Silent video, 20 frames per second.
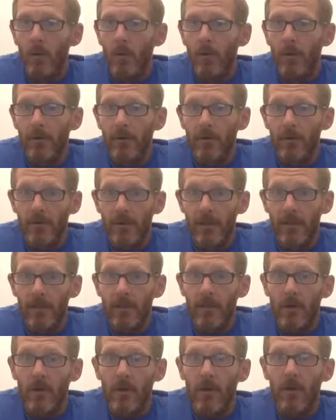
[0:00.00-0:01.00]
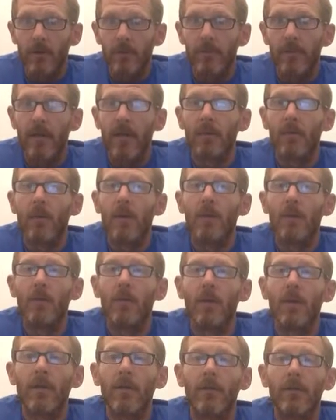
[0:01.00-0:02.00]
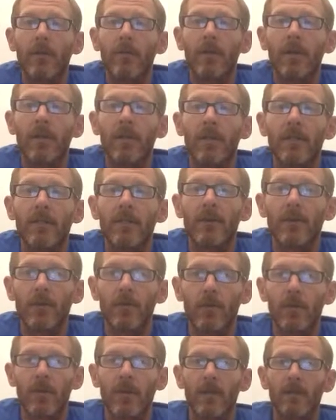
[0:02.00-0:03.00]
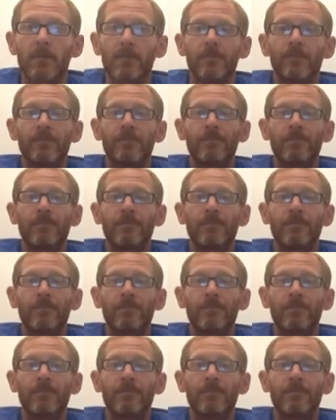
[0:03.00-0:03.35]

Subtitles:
what their strengths are, and what you want to do with it so you can